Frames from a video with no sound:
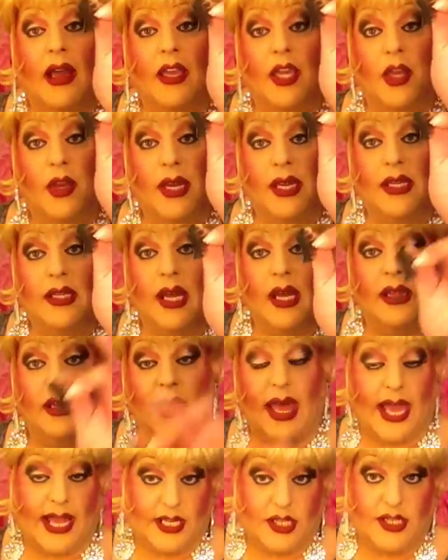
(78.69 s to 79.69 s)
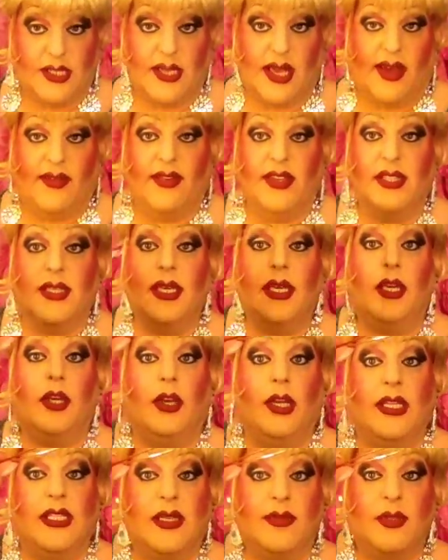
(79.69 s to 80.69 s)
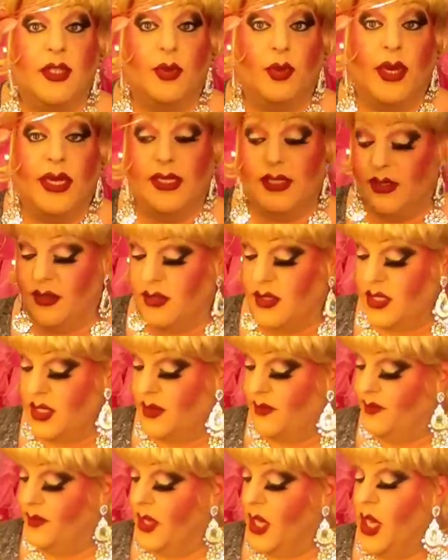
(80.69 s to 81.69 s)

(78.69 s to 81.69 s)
You need lashes, obviously. You need some tweezers.